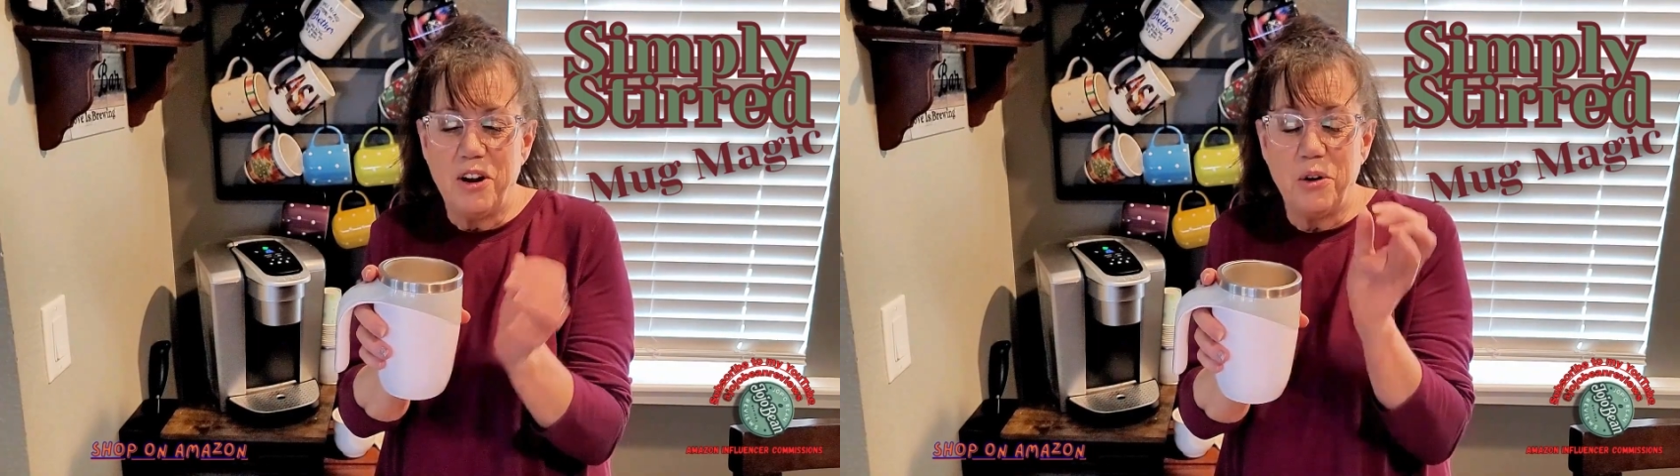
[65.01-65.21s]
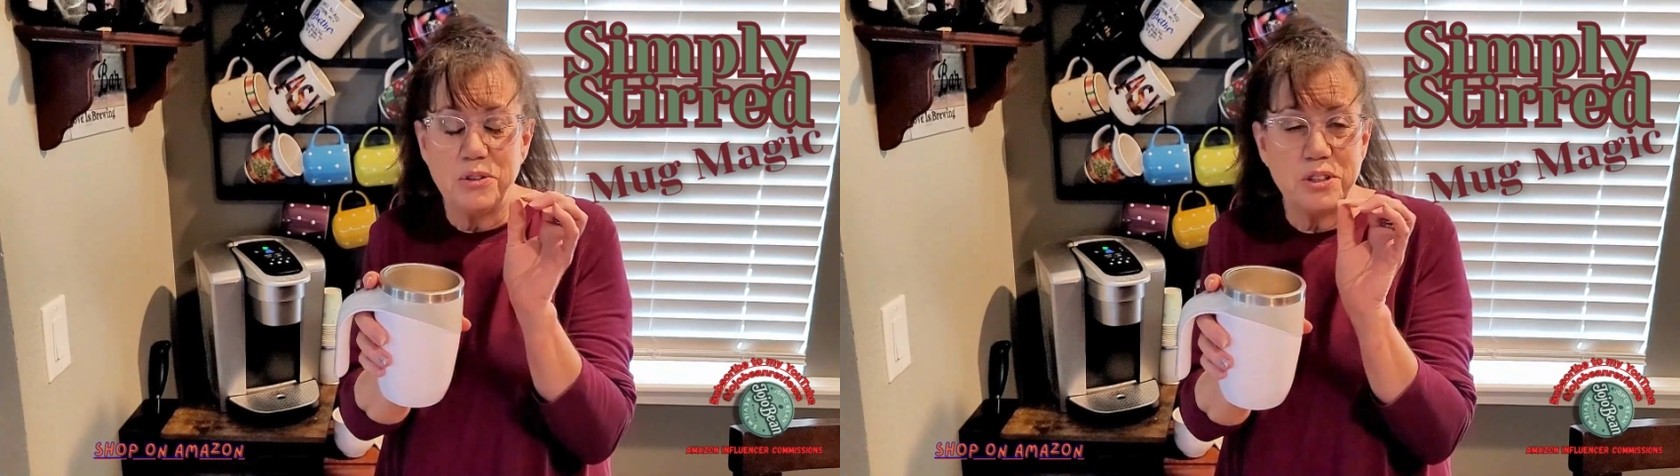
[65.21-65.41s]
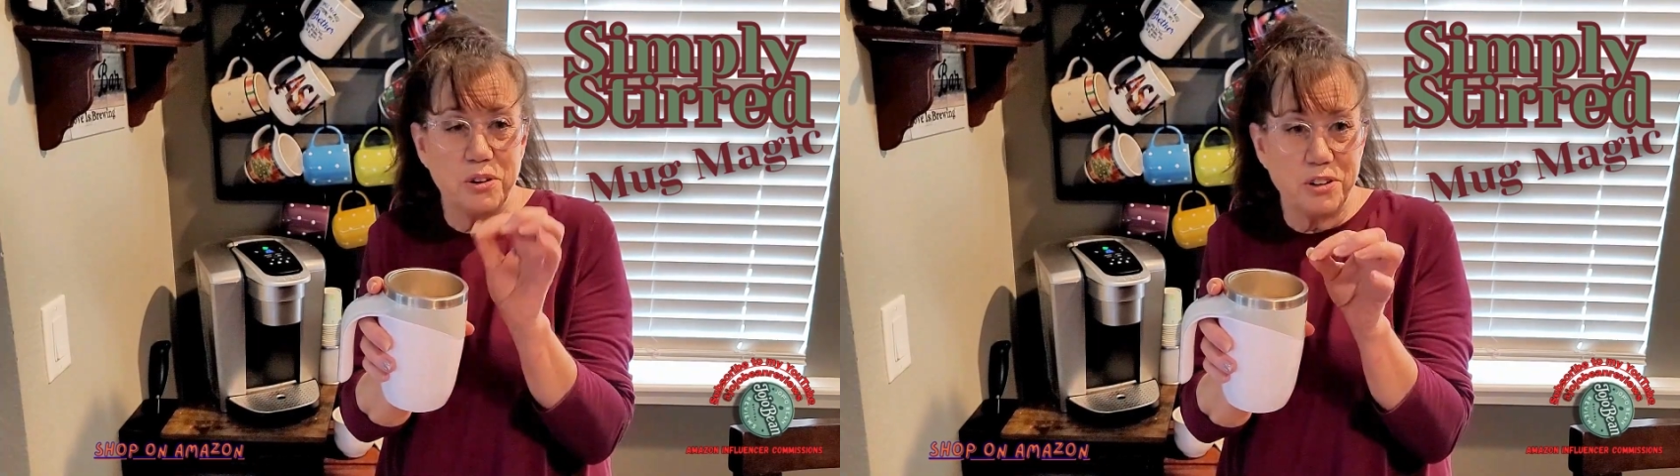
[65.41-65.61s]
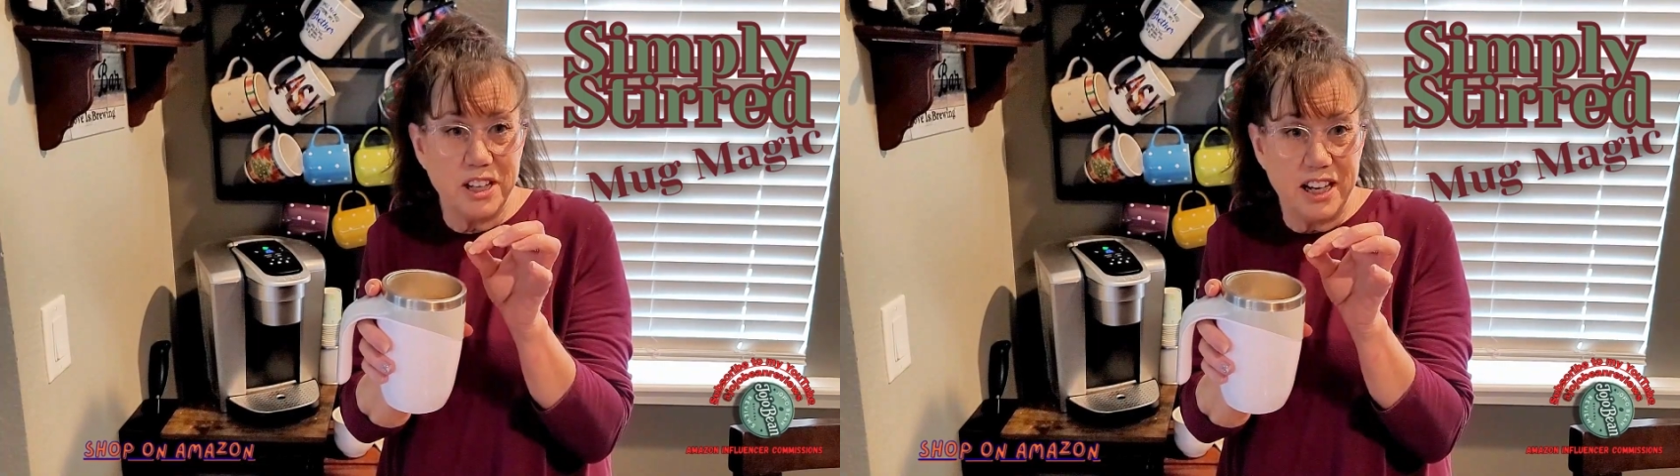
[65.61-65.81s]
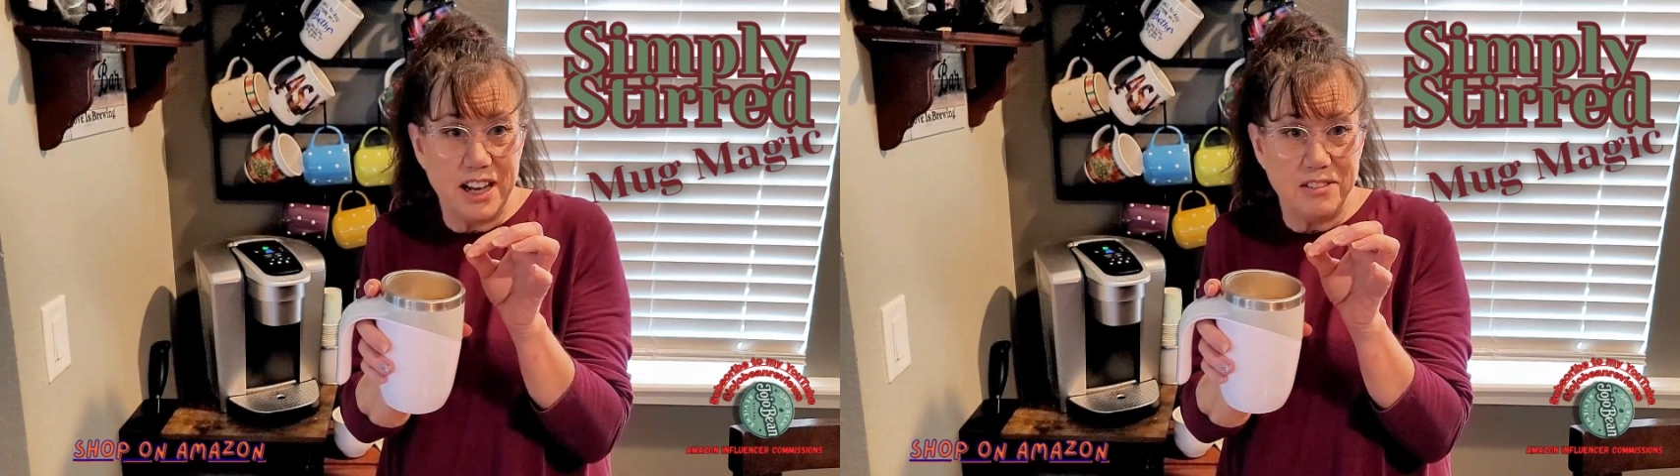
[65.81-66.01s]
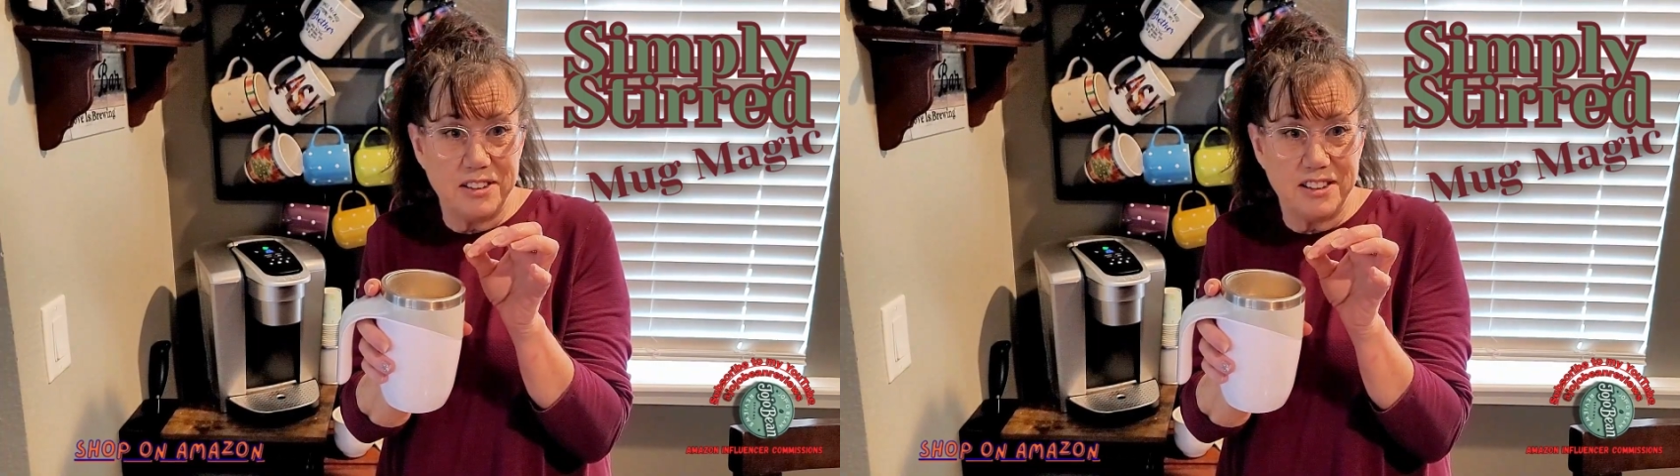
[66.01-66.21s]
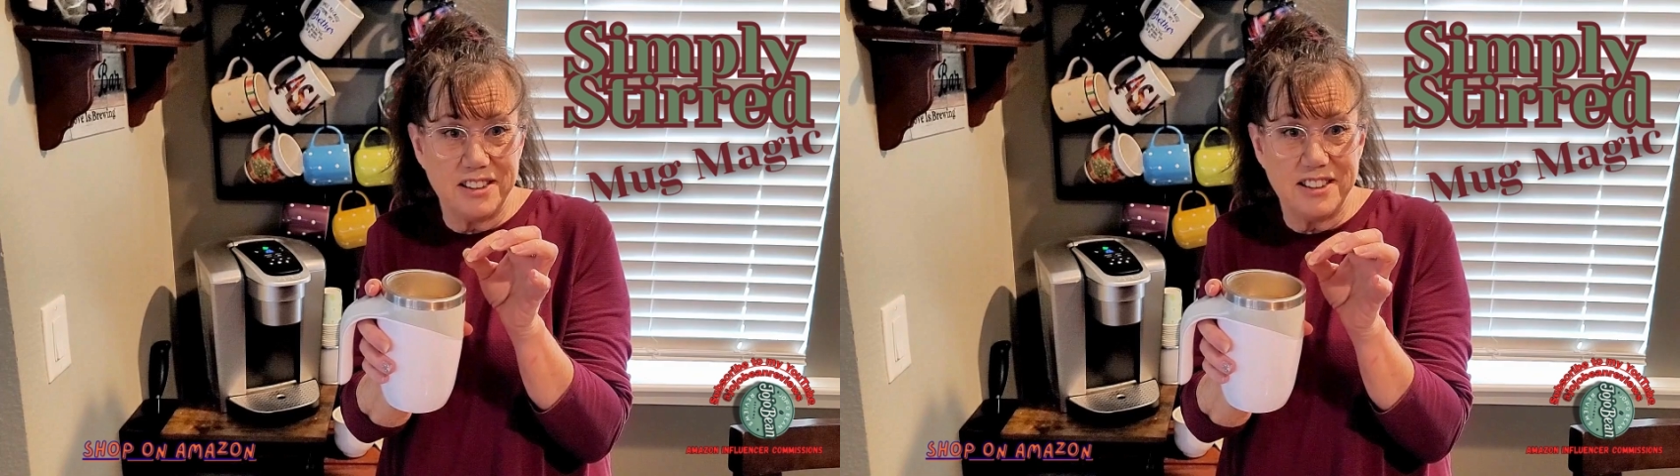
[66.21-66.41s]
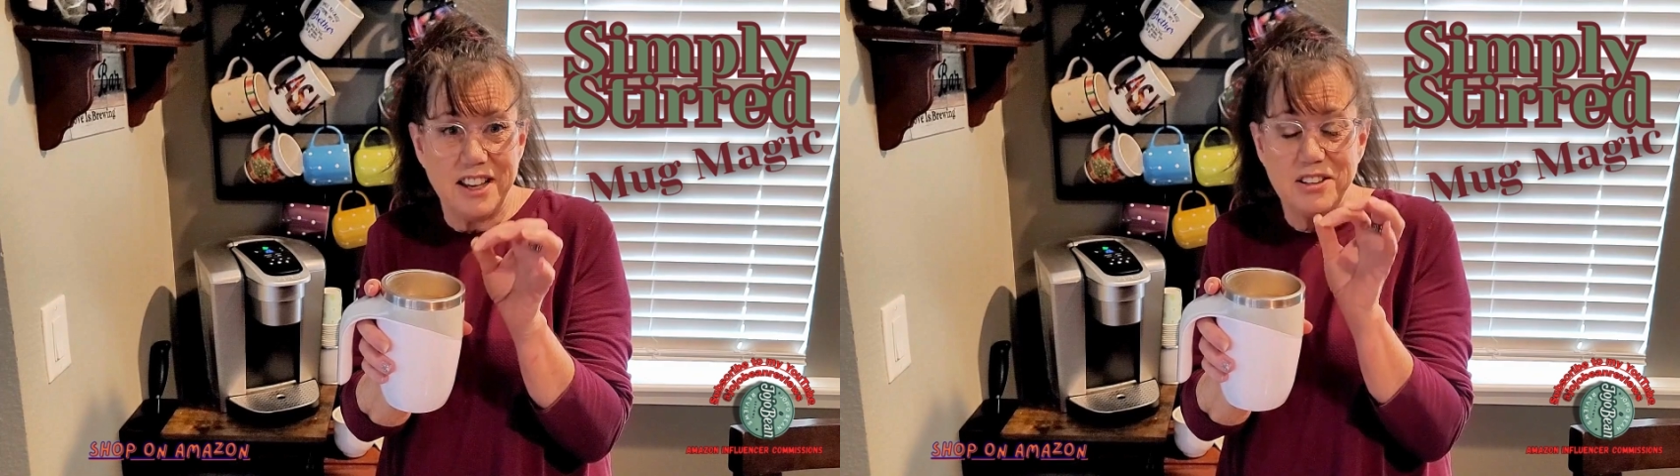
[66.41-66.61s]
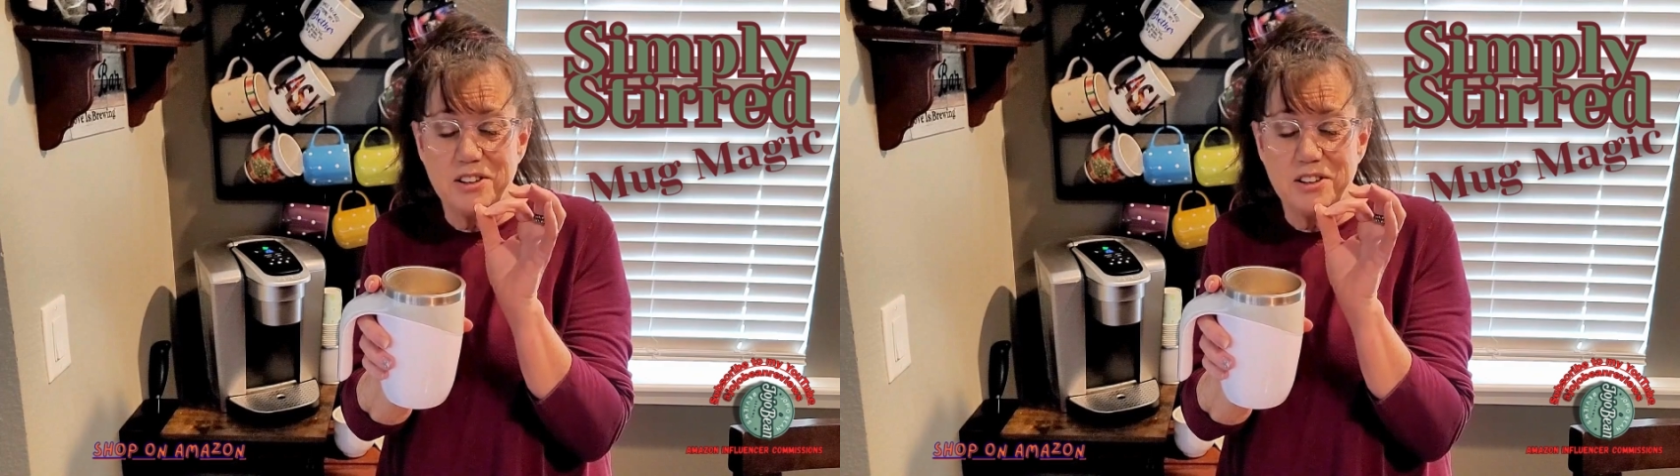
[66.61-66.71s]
Holds 13 ounces,